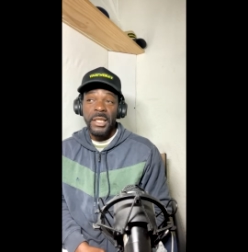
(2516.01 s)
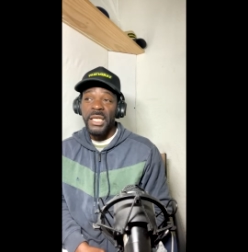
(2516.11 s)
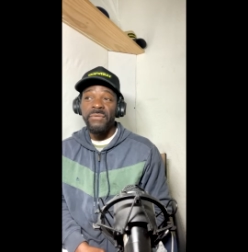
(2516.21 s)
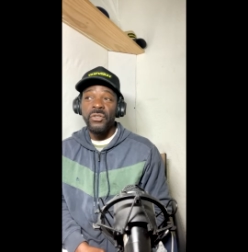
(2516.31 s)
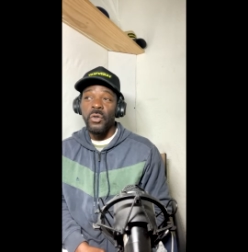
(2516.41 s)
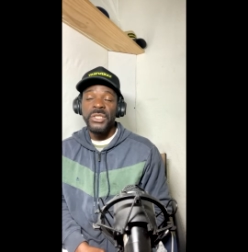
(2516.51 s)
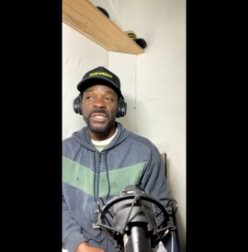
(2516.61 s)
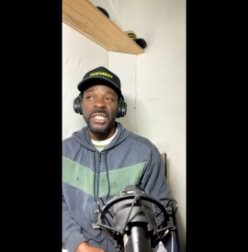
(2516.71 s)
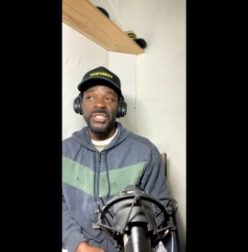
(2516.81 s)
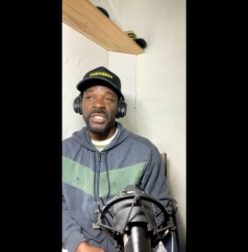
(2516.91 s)
Even though she
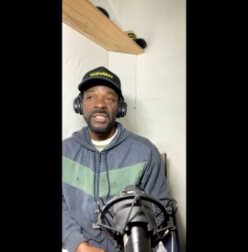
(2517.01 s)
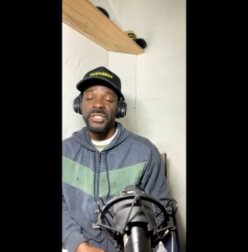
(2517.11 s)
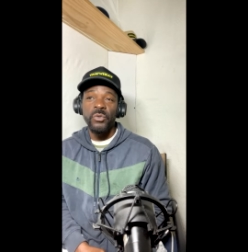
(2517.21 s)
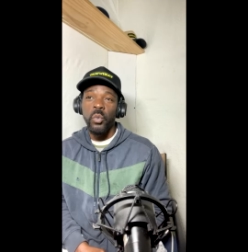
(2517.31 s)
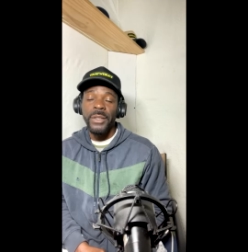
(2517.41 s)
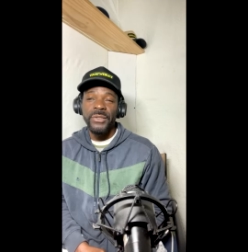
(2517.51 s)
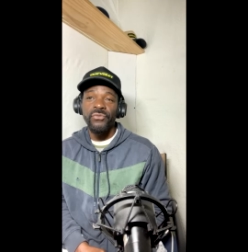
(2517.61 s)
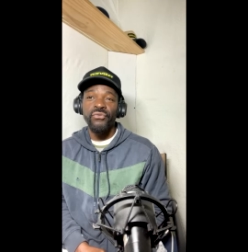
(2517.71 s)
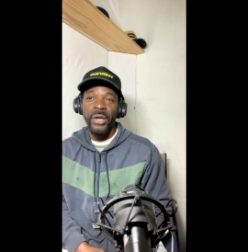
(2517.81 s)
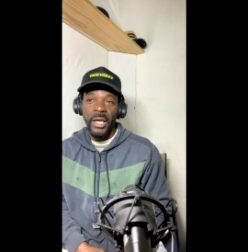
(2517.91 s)
said she
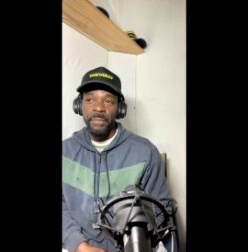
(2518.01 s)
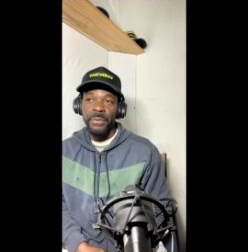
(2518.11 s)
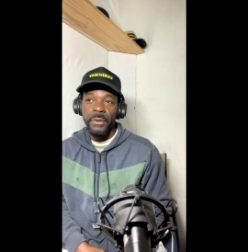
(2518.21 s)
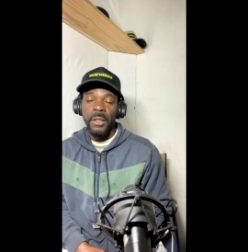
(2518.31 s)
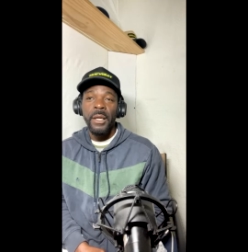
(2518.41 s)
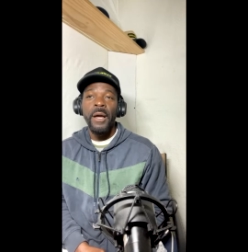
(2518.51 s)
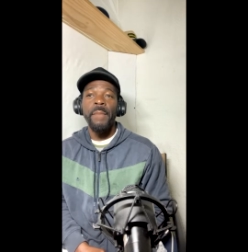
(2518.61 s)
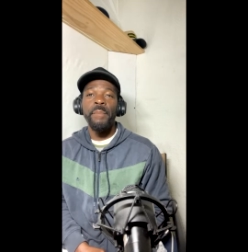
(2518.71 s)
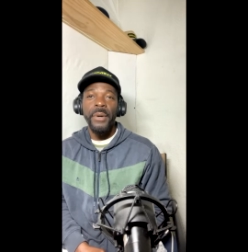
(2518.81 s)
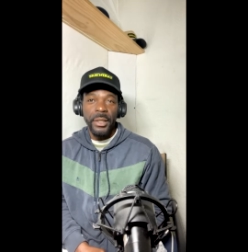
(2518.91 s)
wasn't raped,
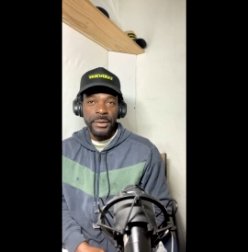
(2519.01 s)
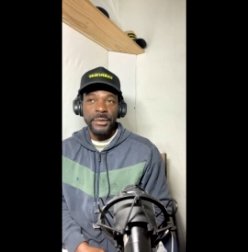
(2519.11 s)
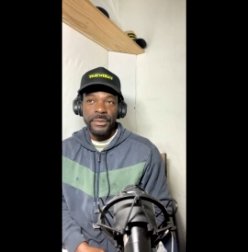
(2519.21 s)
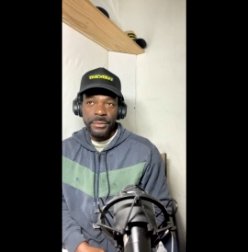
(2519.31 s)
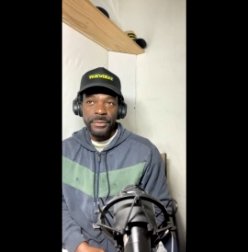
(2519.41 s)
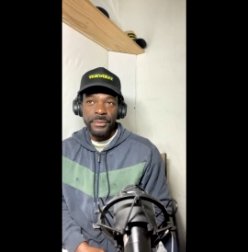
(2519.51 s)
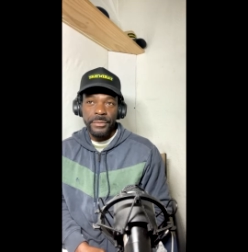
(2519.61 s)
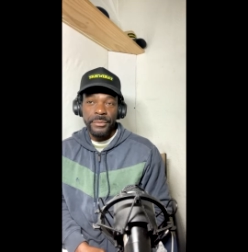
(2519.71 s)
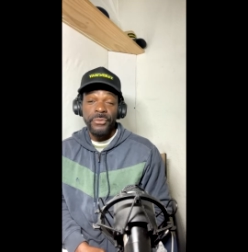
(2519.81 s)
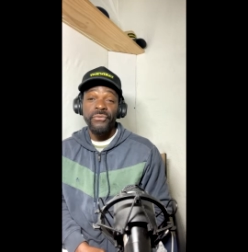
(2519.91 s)
but
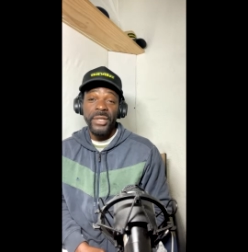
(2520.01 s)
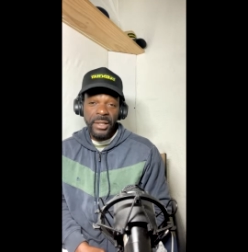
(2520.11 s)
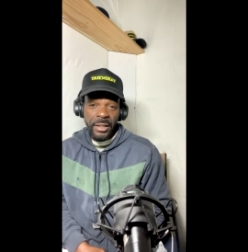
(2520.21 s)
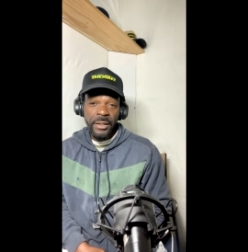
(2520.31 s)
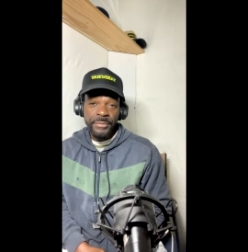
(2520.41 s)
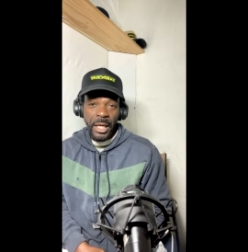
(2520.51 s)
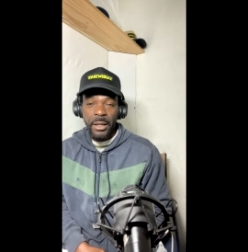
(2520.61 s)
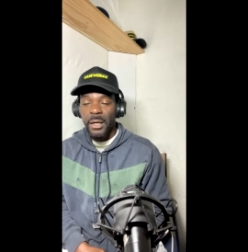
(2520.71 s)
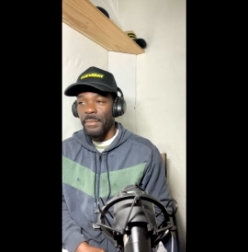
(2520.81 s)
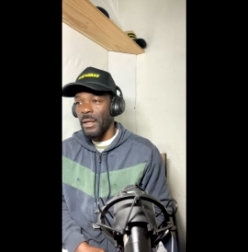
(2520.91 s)
really,
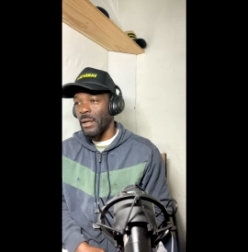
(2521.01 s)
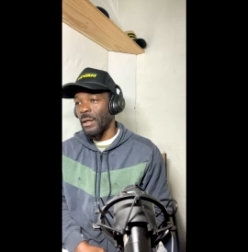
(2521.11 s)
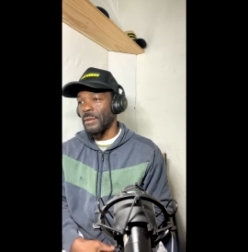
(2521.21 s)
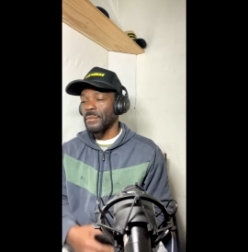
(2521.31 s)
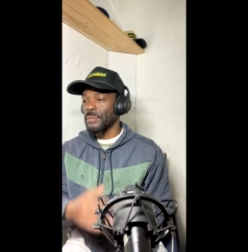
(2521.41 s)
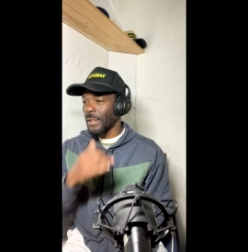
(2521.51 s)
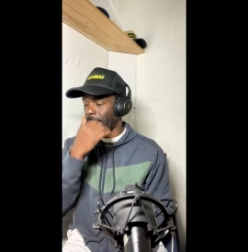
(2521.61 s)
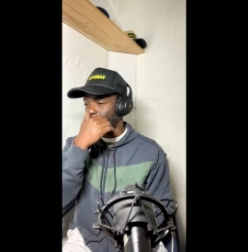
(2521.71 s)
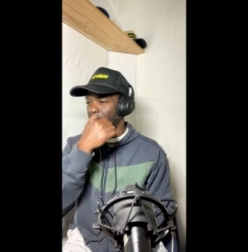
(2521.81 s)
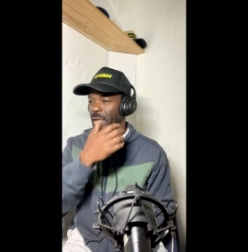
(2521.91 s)
come on,
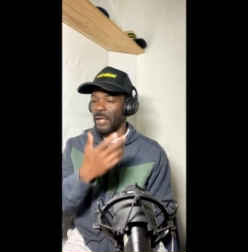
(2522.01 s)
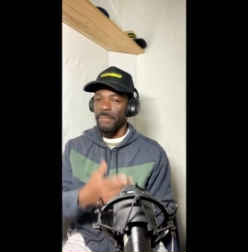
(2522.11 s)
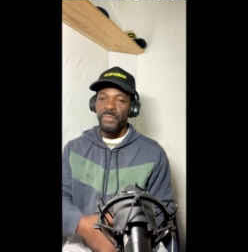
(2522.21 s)
come on.